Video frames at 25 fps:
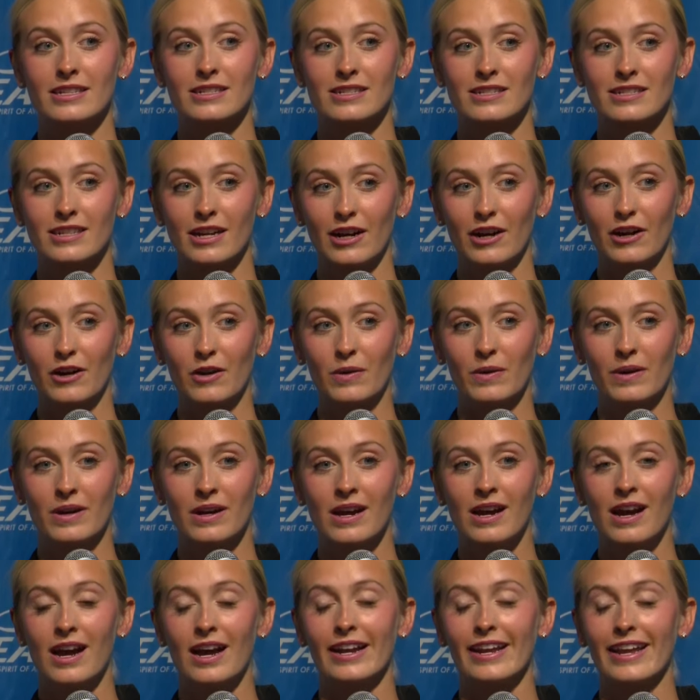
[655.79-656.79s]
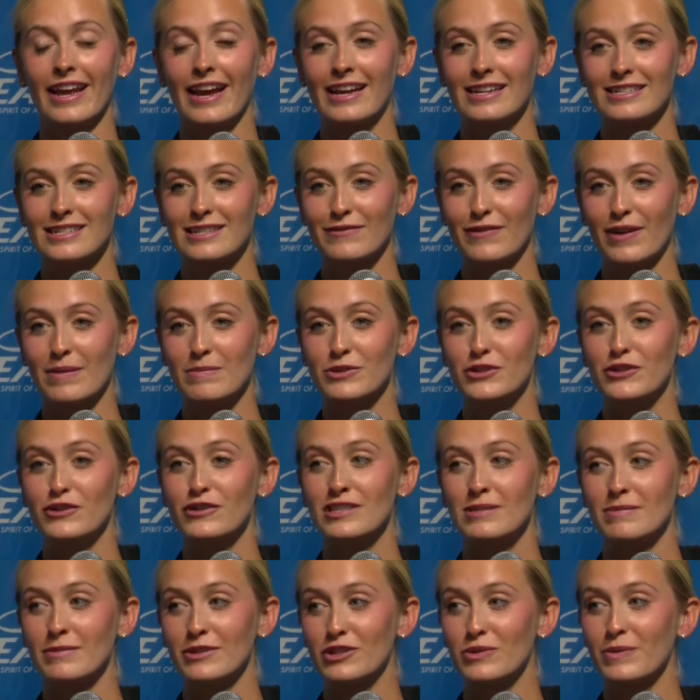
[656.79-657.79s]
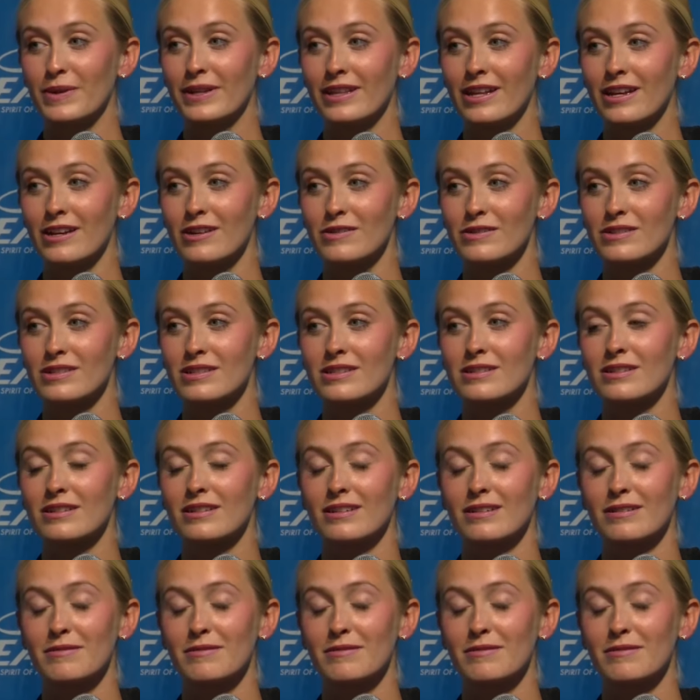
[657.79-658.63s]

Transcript: So guess if I'm choosing between those,